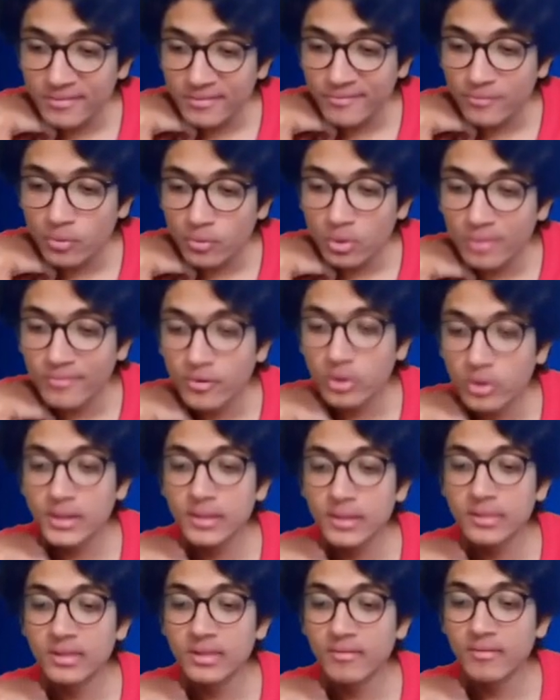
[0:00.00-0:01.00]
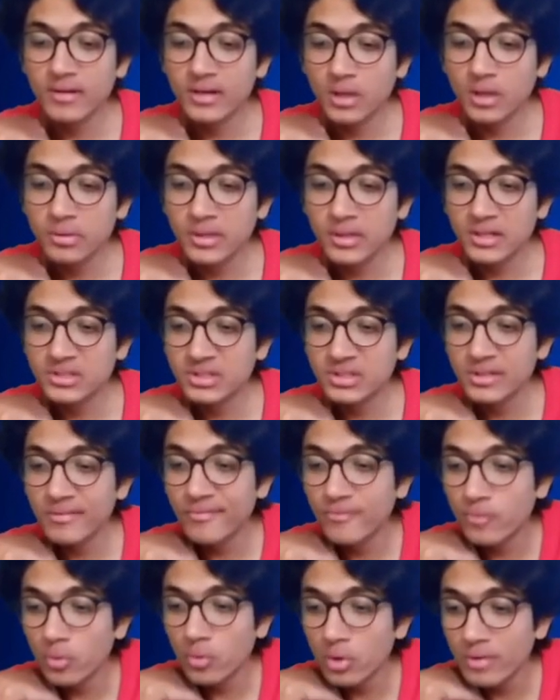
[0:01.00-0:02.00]
447. Now section
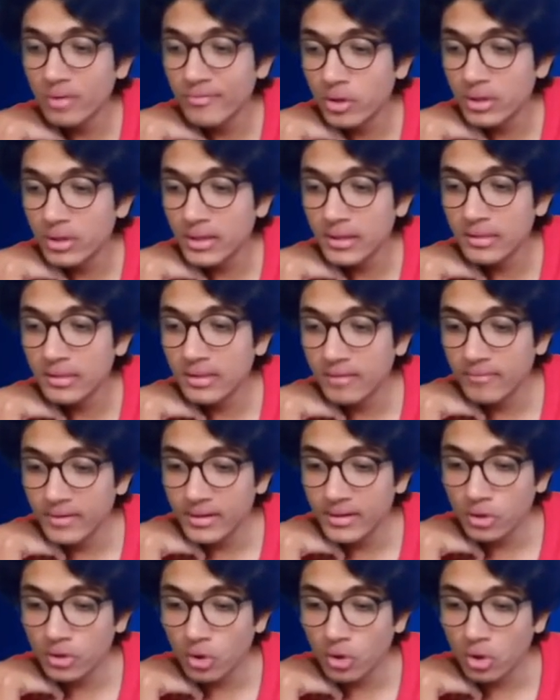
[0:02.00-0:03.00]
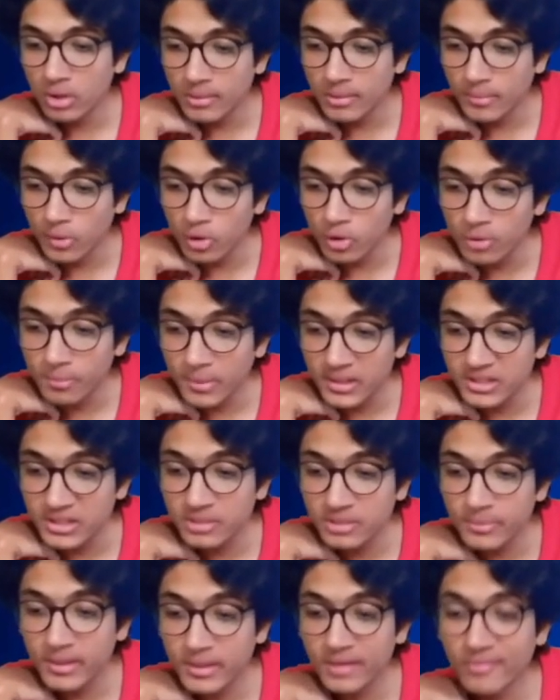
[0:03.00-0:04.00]
447 talks about
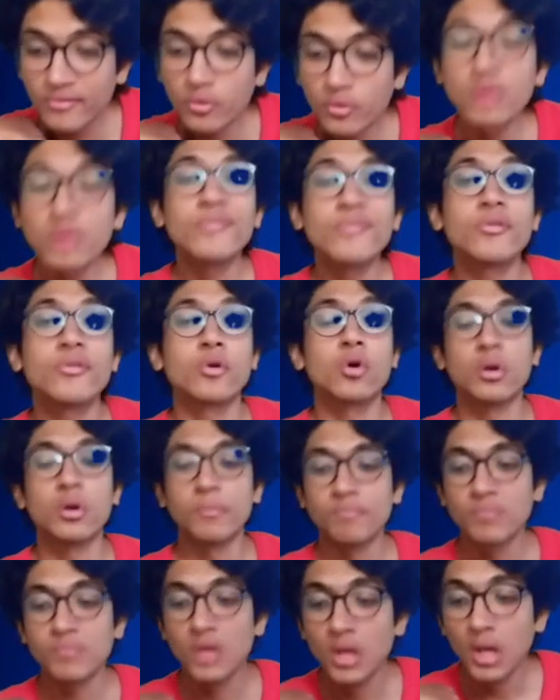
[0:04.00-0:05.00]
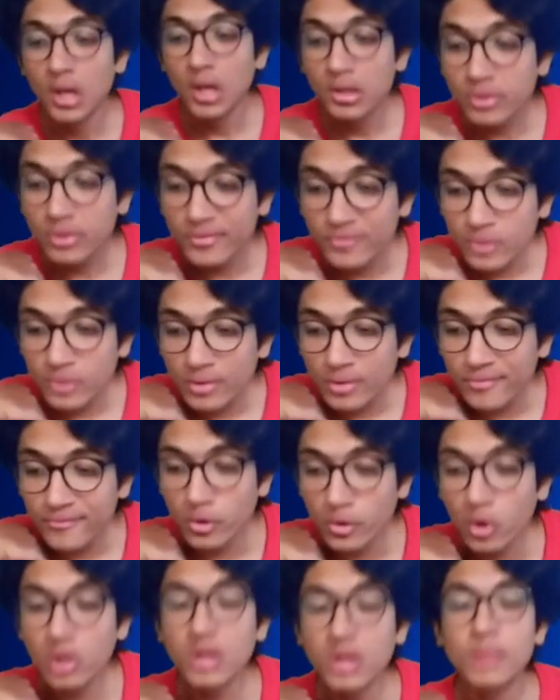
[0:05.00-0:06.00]
punishment for fraud. So if your
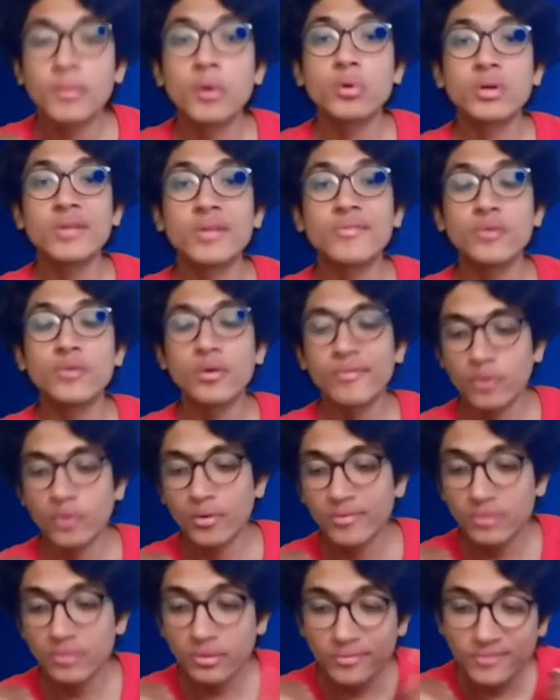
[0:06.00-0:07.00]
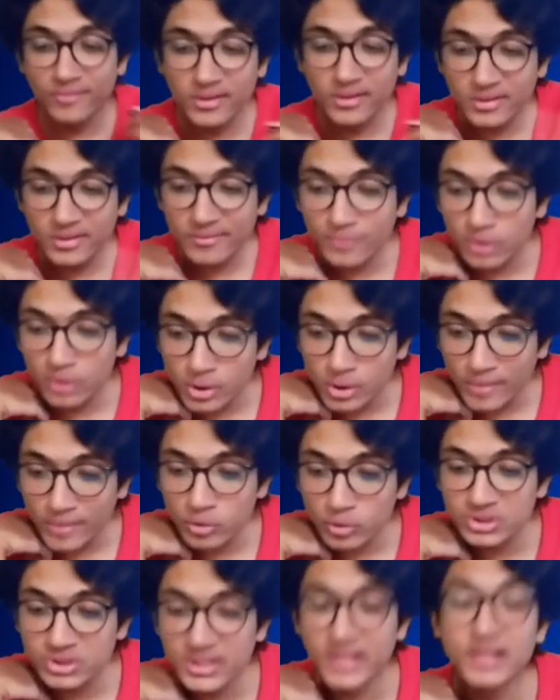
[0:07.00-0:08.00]
fraud amount, so first of all, you have to
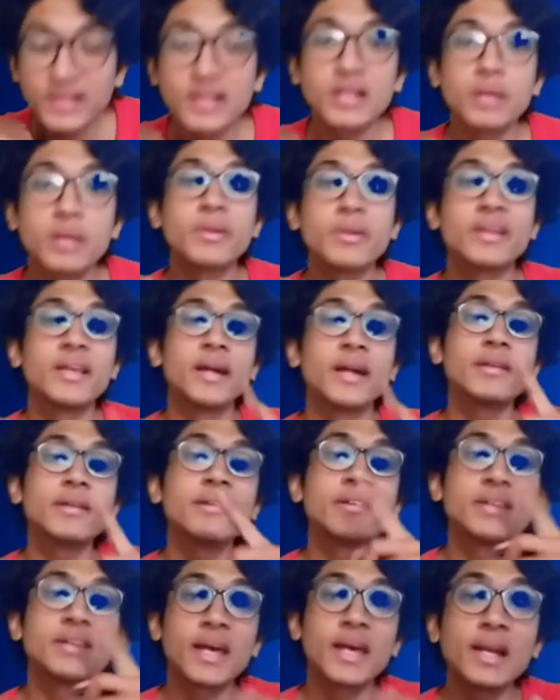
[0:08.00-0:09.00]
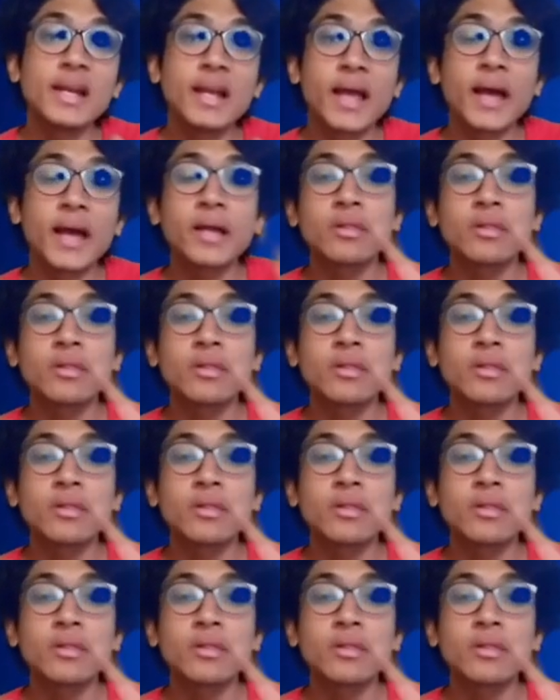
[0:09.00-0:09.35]
check a limit, that is 10 lakhs